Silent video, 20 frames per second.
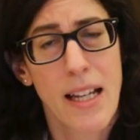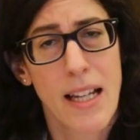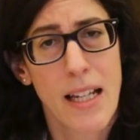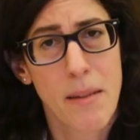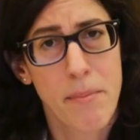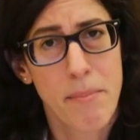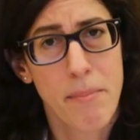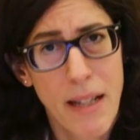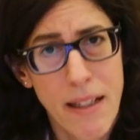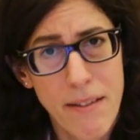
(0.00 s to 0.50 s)

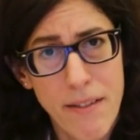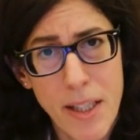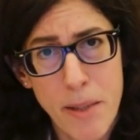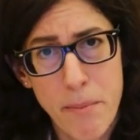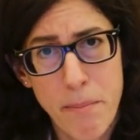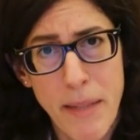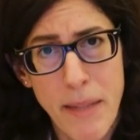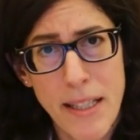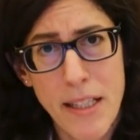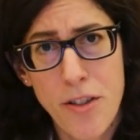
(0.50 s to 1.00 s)
In
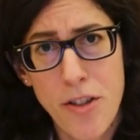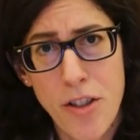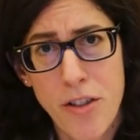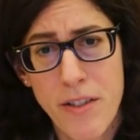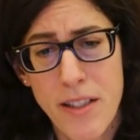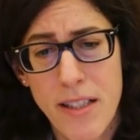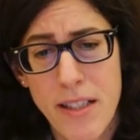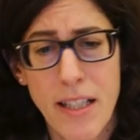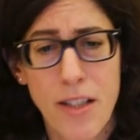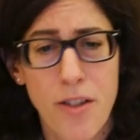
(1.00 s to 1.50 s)
many
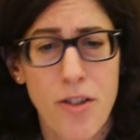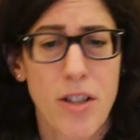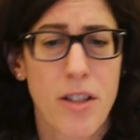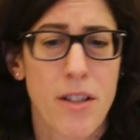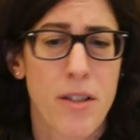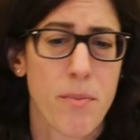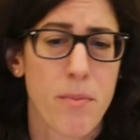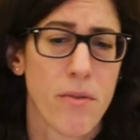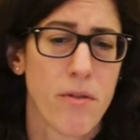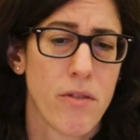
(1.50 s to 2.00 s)

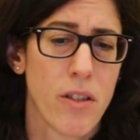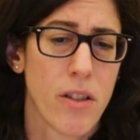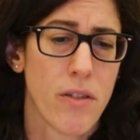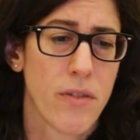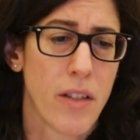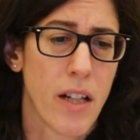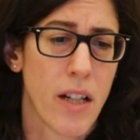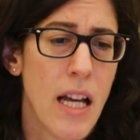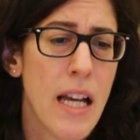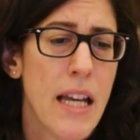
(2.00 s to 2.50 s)
jurisdictions,
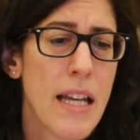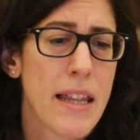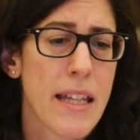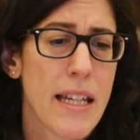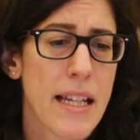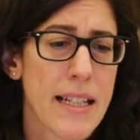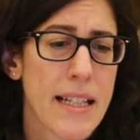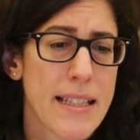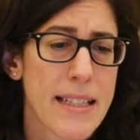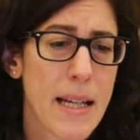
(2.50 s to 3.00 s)
moreover, the
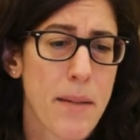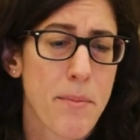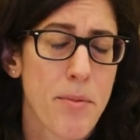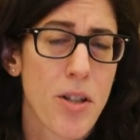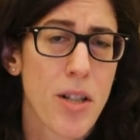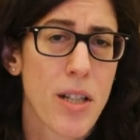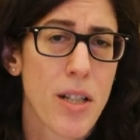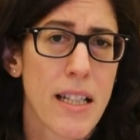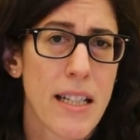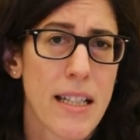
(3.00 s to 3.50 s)

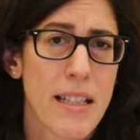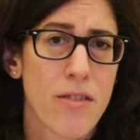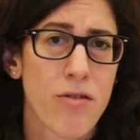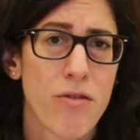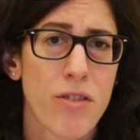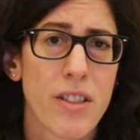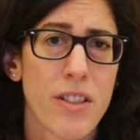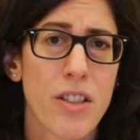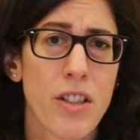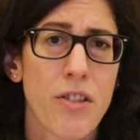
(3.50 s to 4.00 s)
exception is
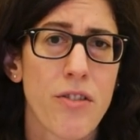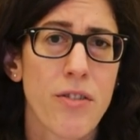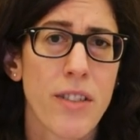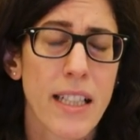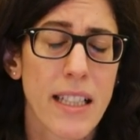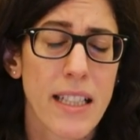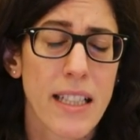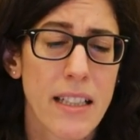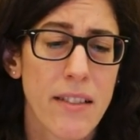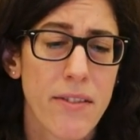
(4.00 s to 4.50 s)

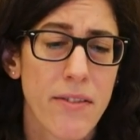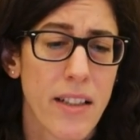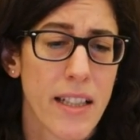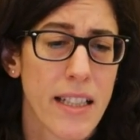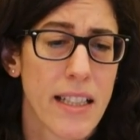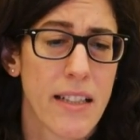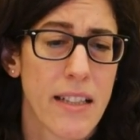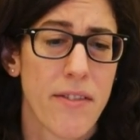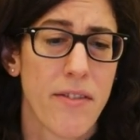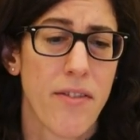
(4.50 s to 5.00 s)

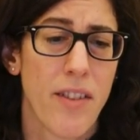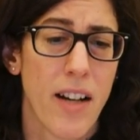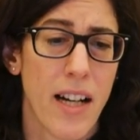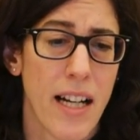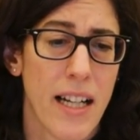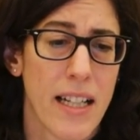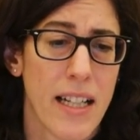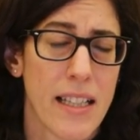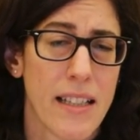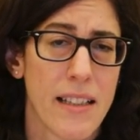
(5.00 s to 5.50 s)
restrictively
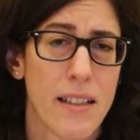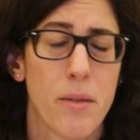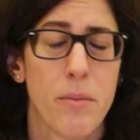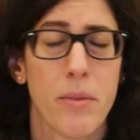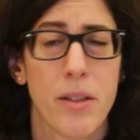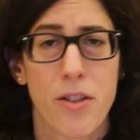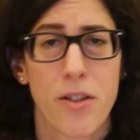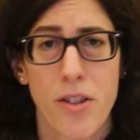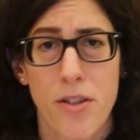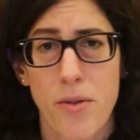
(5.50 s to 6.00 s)
defined,
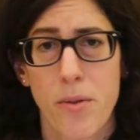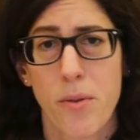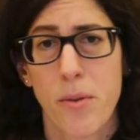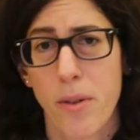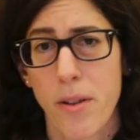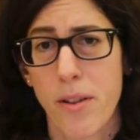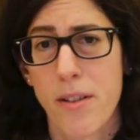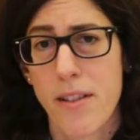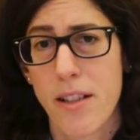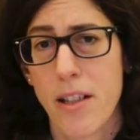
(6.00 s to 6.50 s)
which is
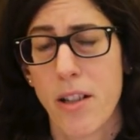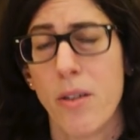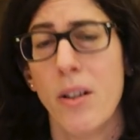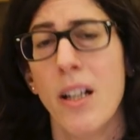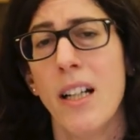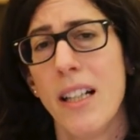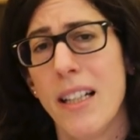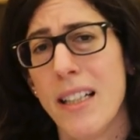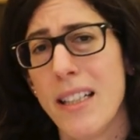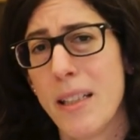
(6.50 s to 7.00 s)
also
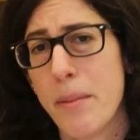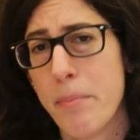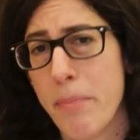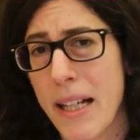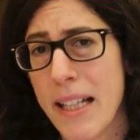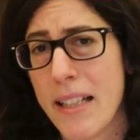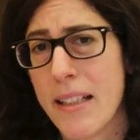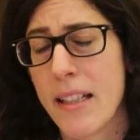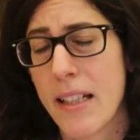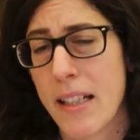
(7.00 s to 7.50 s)

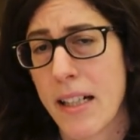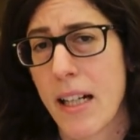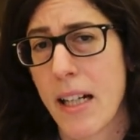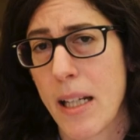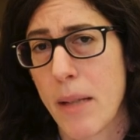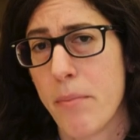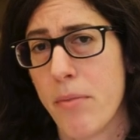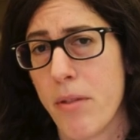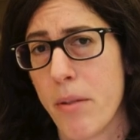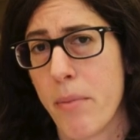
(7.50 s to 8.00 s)

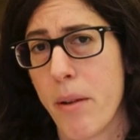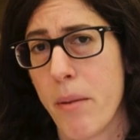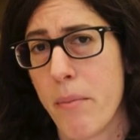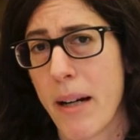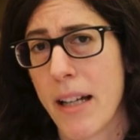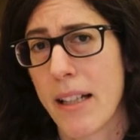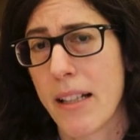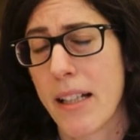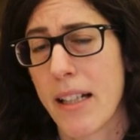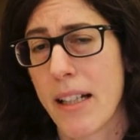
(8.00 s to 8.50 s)
independently
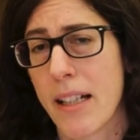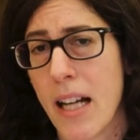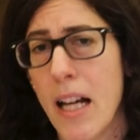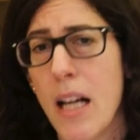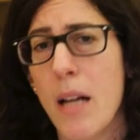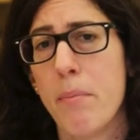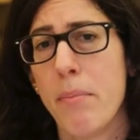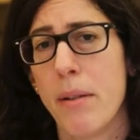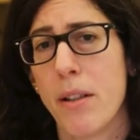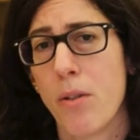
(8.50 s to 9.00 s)
problematic,
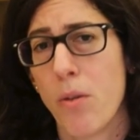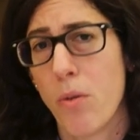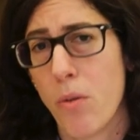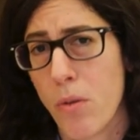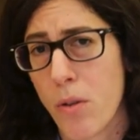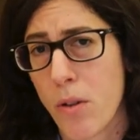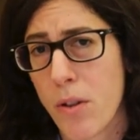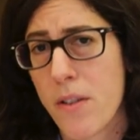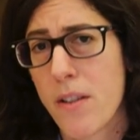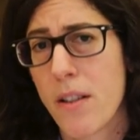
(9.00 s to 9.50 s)
but
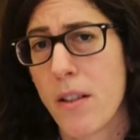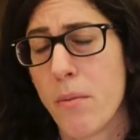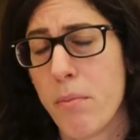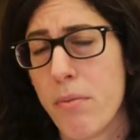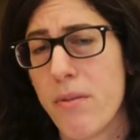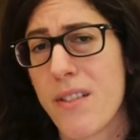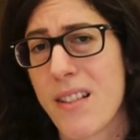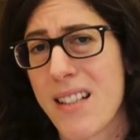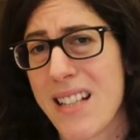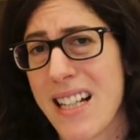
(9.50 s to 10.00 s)
also
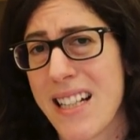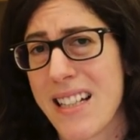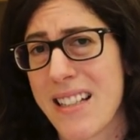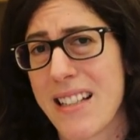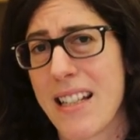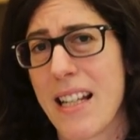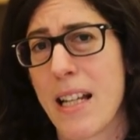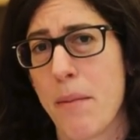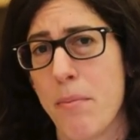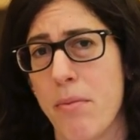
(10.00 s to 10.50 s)

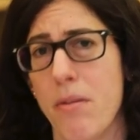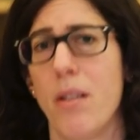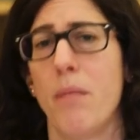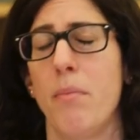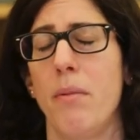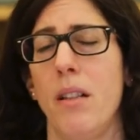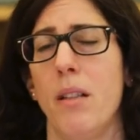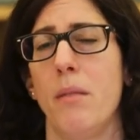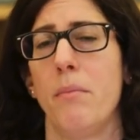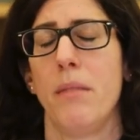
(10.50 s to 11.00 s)
presents a
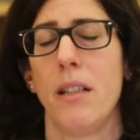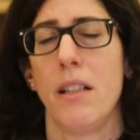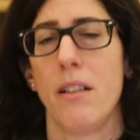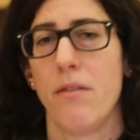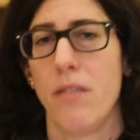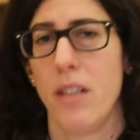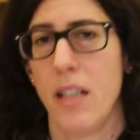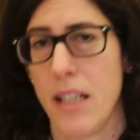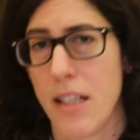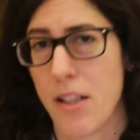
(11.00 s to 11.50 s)
problem
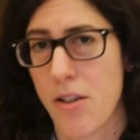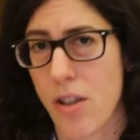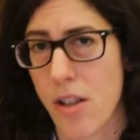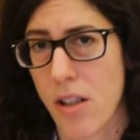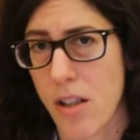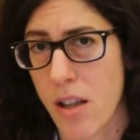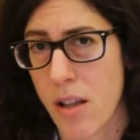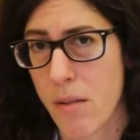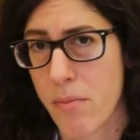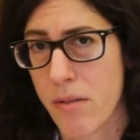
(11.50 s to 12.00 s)
in relation
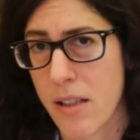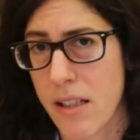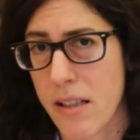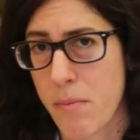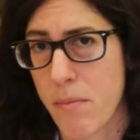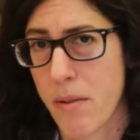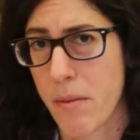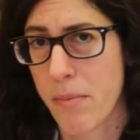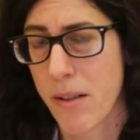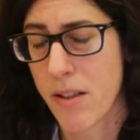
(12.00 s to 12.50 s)
to the press
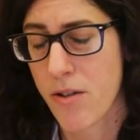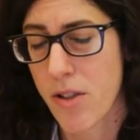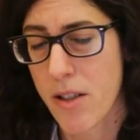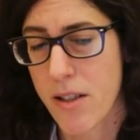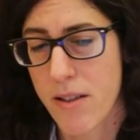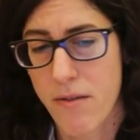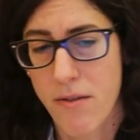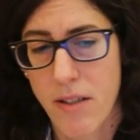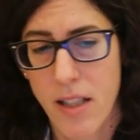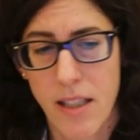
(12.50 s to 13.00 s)

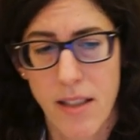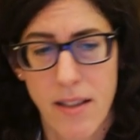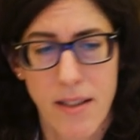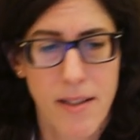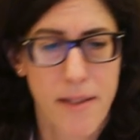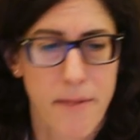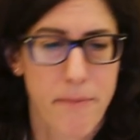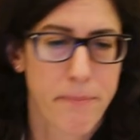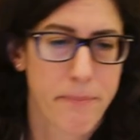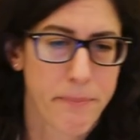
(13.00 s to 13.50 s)
publishers'
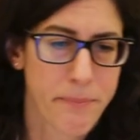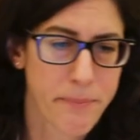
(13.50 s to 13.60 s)
right.